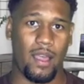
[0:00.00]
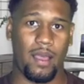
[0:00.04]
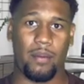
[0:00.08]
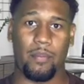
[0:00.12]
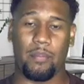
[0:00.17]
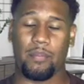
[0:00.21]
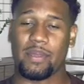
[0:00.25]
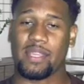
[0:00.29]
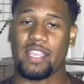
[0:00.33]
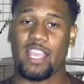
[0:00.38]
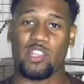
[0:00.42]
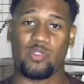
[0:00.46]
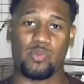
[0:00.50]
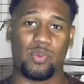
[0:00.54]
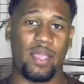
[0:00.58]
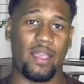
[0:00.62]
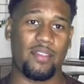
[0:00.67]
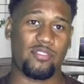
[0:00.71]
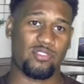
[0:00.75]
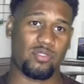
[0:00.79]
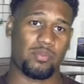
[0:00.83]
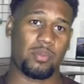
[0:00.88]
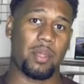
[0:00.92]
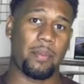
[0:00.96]
Because we
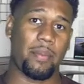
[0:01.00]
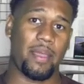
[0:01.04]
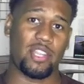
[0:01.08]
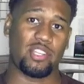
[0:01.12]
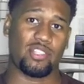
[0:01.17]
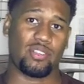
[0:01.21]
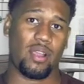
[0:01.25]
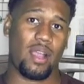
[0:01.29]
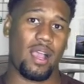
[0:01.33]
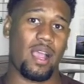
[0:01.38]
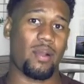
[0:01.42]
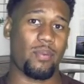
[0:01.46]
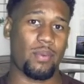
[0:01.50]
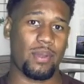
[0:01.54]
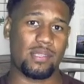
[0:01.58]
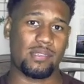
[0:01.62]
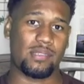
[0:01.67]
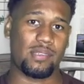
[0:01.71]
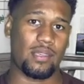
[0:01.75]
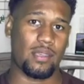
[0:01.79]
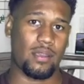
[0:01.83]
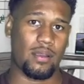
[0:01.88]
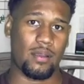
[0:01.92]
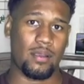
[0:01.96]
have so many major
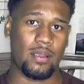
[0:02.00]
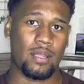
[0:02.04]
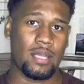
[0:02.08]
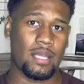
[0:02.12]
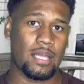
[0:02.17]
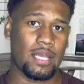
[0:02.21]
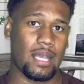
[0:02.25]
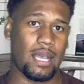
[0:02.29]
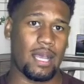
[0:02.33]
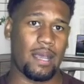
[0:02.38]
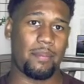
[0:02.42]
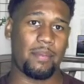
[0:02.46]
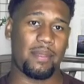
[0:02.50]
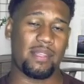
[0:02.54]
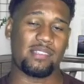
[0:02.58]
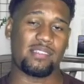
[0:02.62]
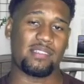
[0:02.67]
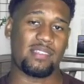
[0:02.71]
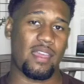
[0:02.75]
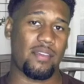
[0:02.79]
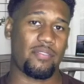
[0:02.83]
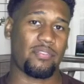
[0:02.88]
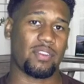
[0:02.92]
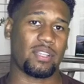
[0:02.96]
highways here,
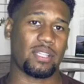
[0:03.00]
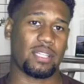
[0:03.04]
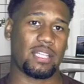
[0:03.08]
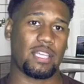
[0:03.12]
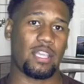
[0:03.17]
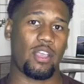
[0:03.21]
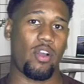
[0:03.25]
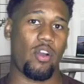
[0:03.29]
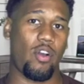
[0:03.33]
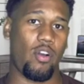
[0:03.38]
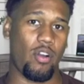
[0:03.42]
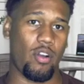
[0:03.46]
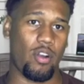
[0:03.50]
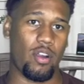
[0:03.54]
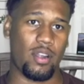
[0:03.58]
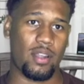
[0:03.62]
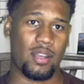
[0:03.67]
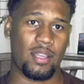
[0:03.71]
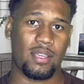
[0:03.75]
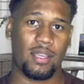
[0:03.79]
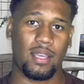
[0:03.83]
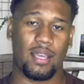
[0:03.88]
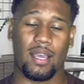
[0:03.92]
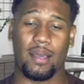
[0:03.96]
it's definitely
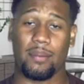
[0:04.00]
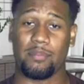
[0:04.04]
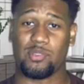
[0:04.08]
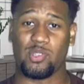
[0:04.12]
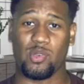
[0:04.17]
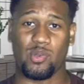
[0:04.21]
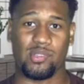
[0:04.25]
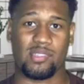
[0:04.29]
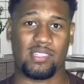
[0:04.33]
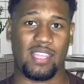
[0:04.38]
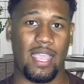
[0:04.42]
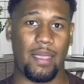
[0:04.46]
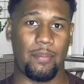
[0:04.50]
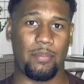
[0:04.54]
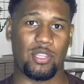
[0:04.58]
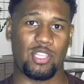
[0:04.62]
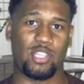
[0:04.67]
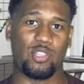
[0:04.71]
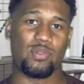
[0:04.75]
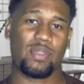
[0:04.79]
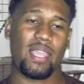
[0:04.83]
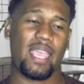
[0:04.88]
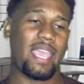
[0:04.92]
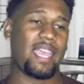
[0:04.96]
hard to escape
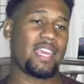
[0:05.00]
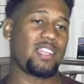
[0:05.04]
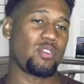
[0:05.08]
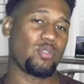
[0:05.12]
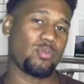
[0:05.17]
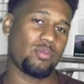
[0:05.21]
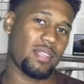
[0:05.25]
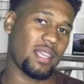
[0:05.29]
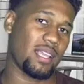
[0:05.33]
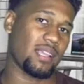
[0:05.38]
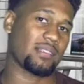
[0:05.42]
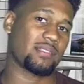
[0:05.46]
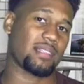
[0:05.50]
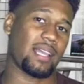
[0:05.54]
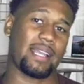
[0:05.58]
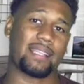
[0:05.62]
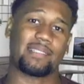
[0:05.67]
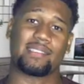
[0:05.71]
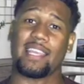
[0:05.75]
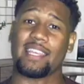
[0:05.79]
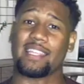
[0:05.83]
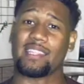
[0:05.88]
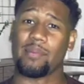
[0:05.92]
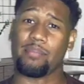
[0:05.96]
it. You can do things
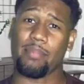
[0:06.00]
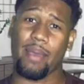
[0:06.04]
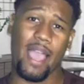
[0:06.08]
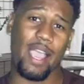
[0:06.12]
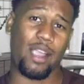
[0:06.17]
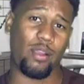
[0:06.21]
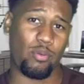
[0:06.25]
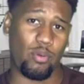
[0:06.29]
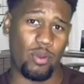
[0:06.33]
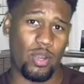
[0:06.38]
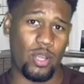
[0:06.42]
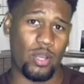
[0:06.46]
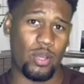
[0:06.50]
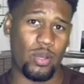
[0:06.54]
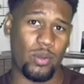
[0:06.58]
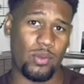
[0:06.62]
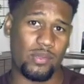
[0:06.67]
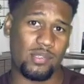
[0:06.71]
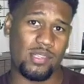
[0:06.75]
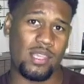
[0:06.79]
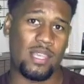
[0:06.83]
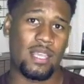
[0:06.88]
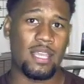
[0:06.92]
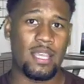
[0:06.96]
like take the back
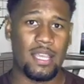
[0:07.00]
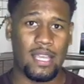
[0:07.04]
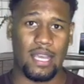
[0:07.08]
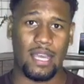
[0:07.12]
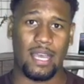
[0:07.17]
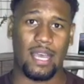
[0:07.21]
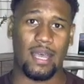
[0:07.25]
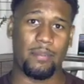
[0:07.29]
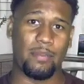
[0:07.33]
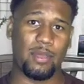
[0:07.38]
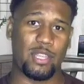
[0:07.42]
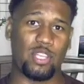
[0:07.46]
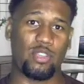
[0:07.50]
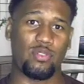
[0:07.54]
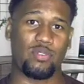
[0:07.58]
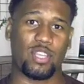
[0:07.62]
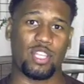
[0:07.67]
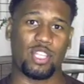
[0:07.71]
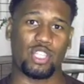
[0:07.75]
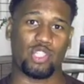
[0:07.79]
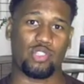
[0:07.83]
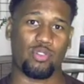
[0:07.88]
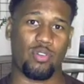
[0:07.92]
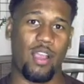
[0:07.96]
roads, and you
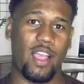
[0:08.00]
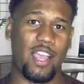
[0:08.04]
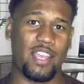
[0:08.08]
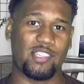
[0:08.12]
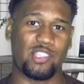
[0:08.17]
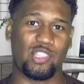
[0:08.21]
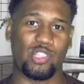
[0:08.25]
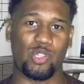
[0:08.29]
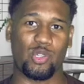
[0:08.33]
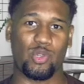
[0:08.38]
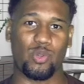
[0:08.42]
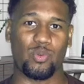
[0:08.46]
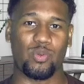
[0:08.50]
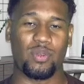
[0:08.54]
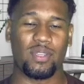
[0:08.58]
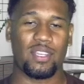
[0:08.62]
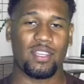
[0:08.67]
can try to